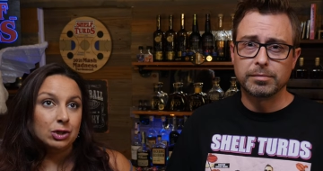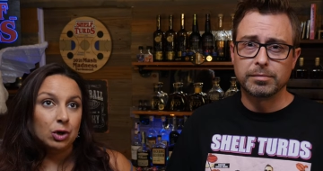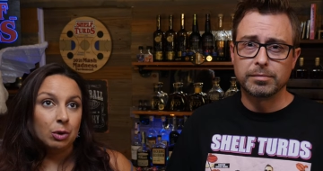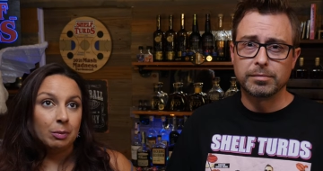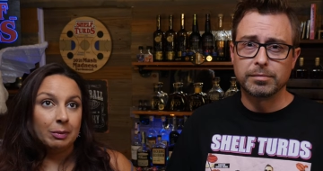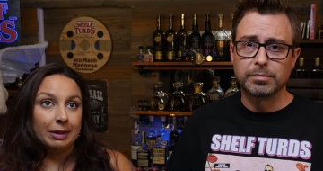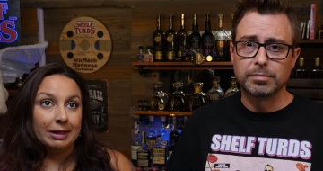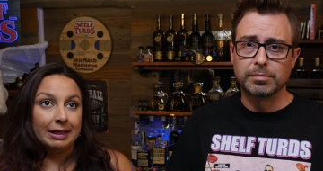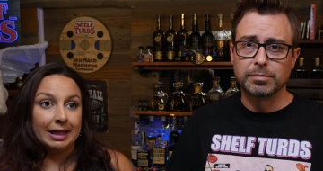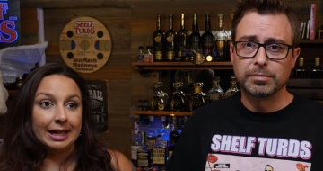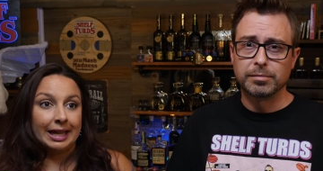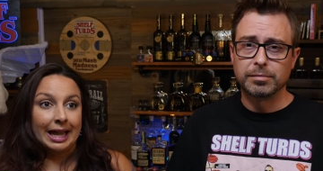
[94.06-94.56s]

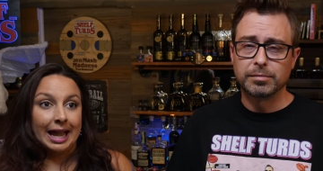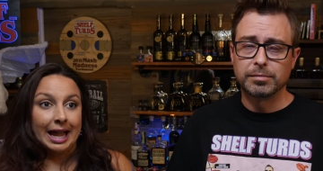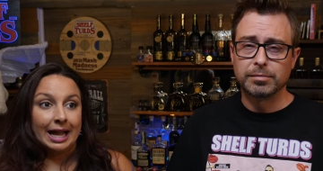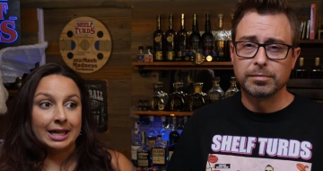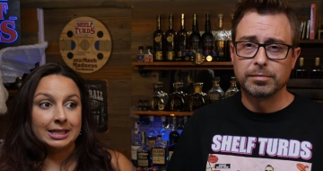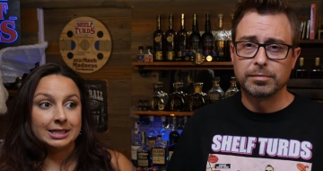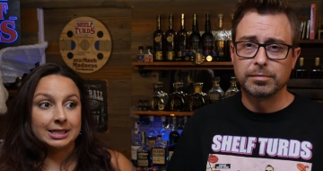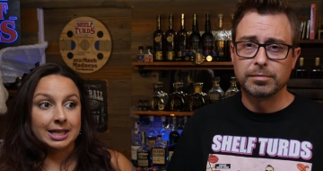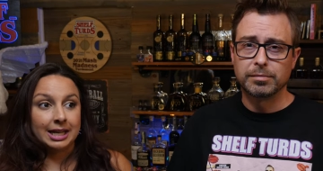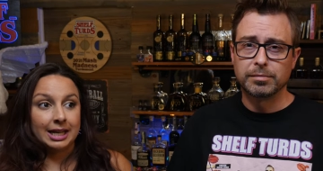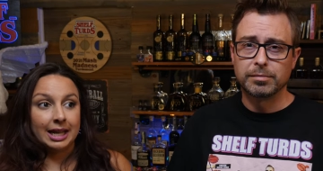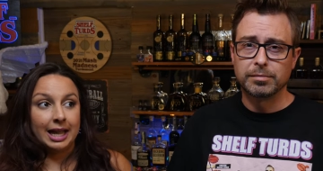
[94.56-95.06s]
Speaker 1: normally like
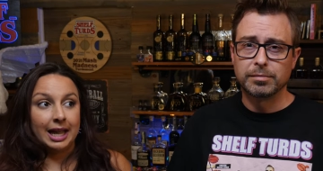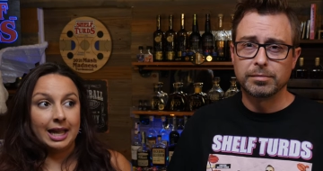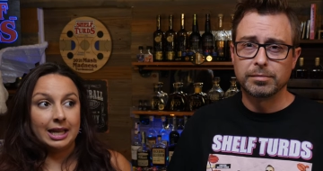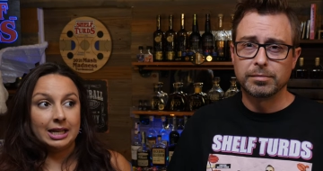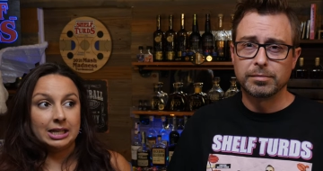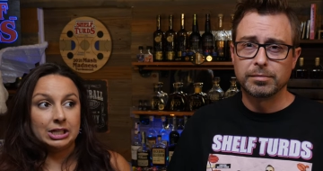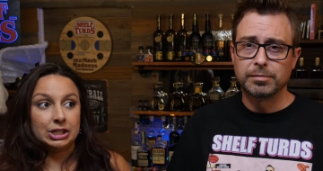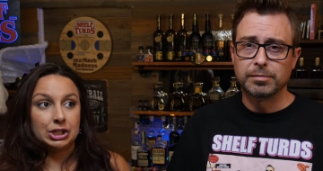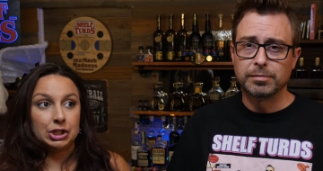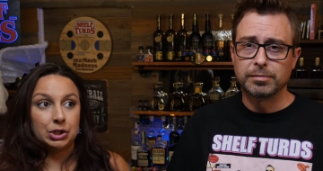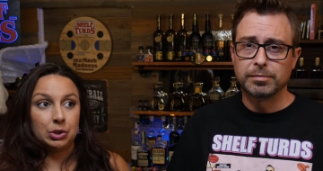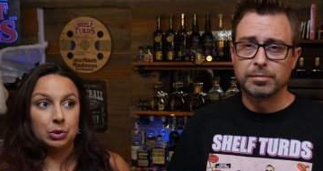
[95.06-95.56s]
asking, hey,
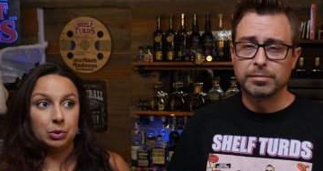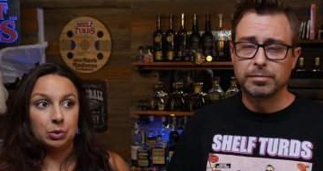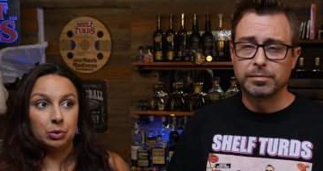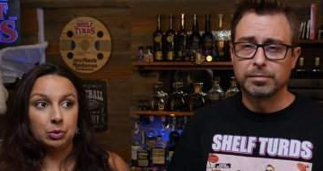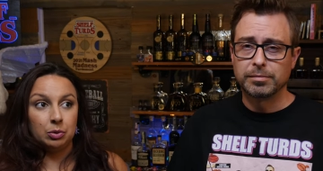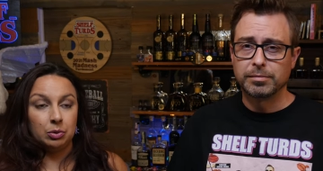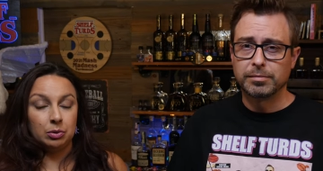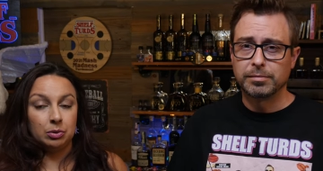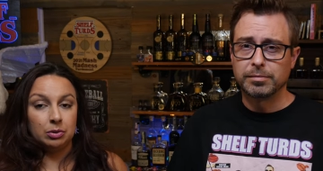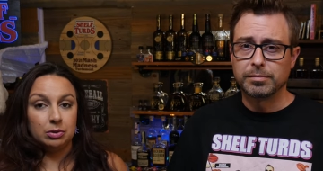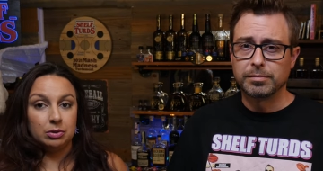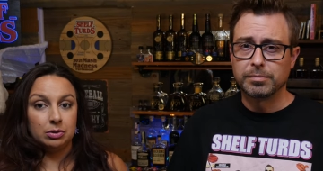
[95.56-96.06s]
do
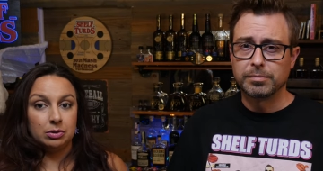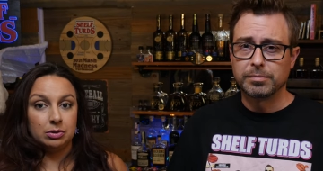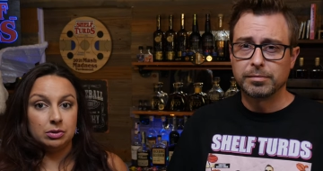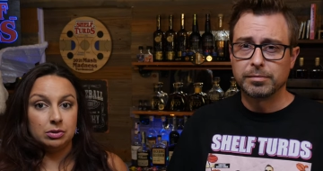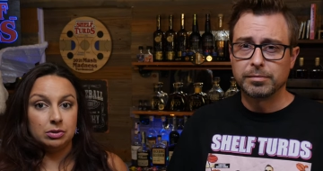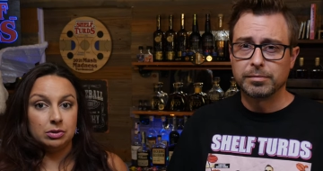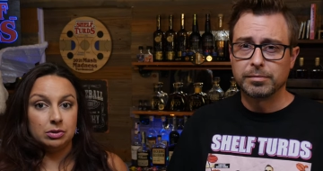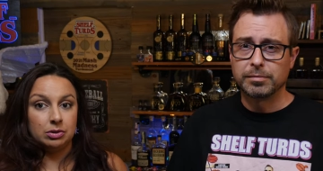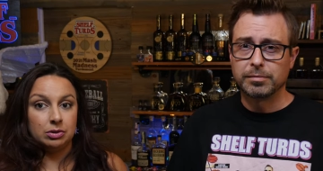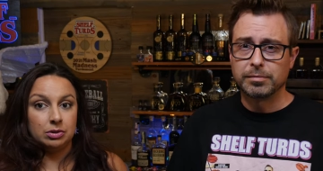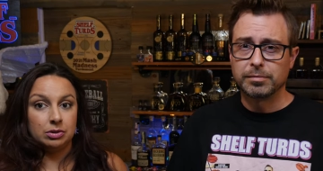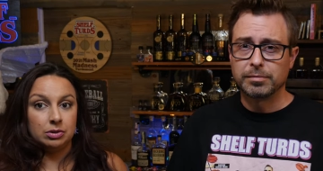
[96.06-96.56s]
you,
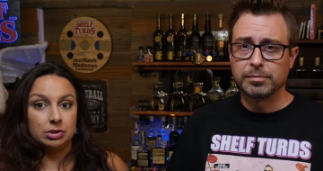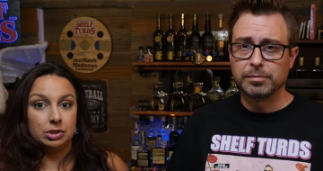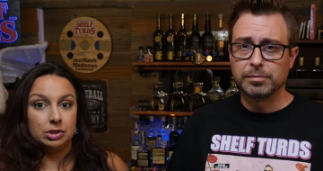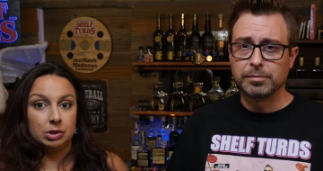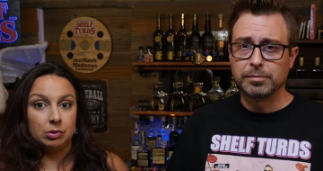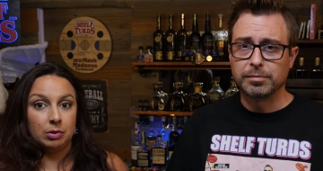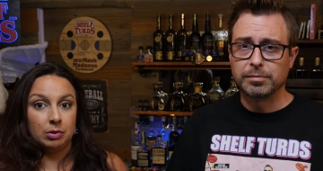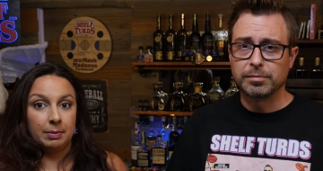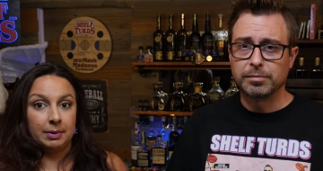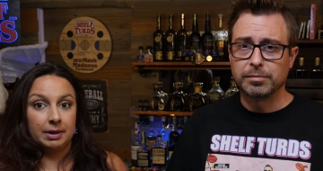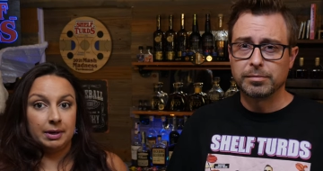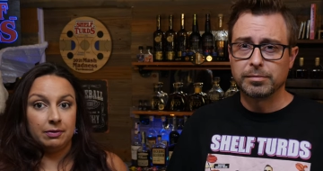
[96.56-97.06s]
do you
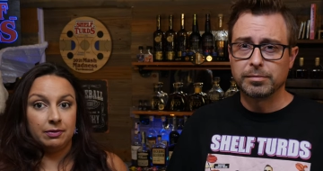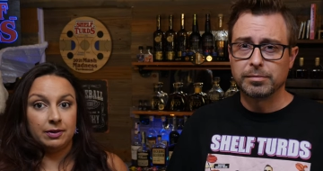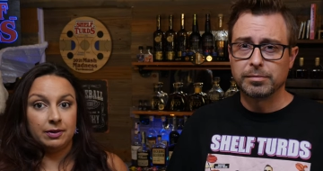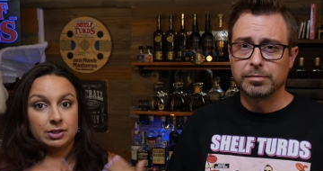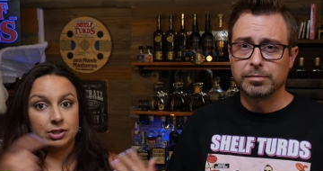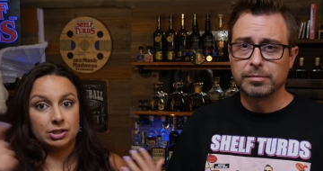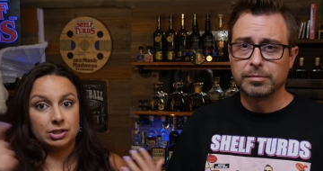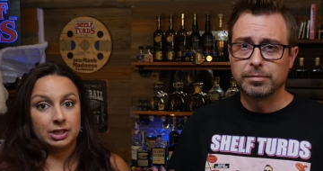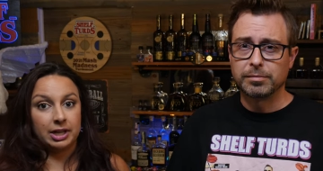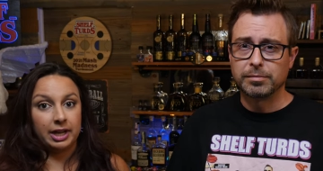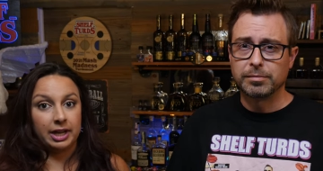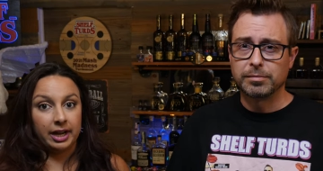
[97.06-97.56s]
want me to fix
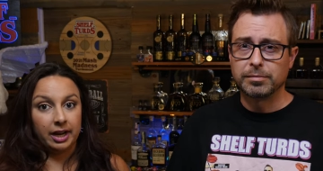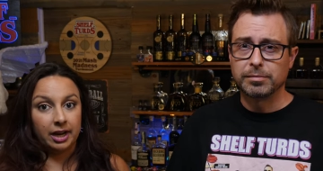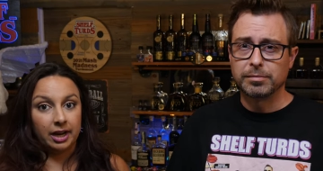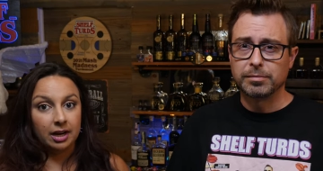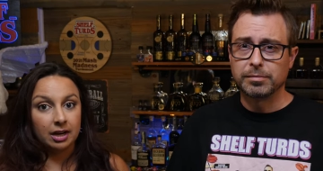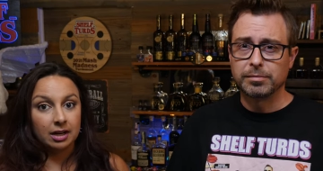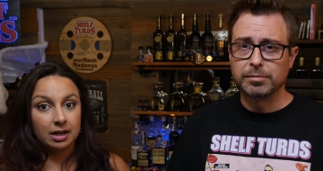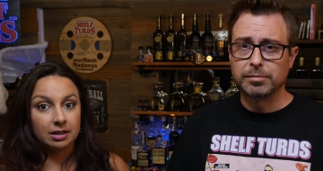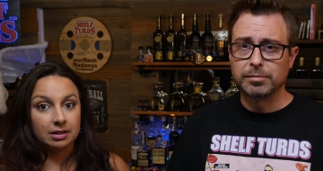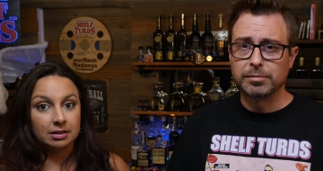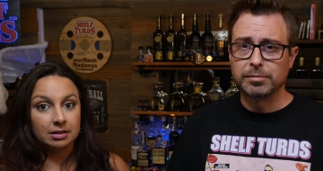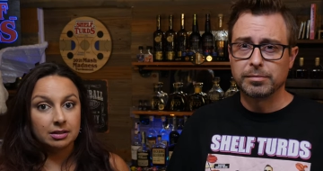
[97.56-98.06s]
your
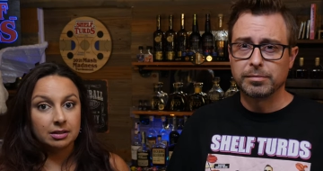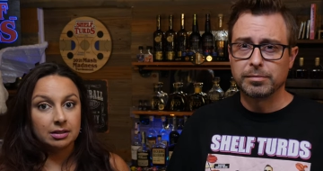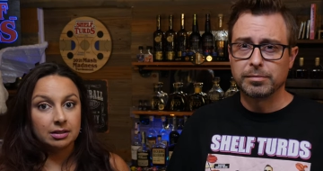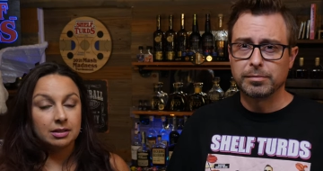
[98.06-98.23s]
tire?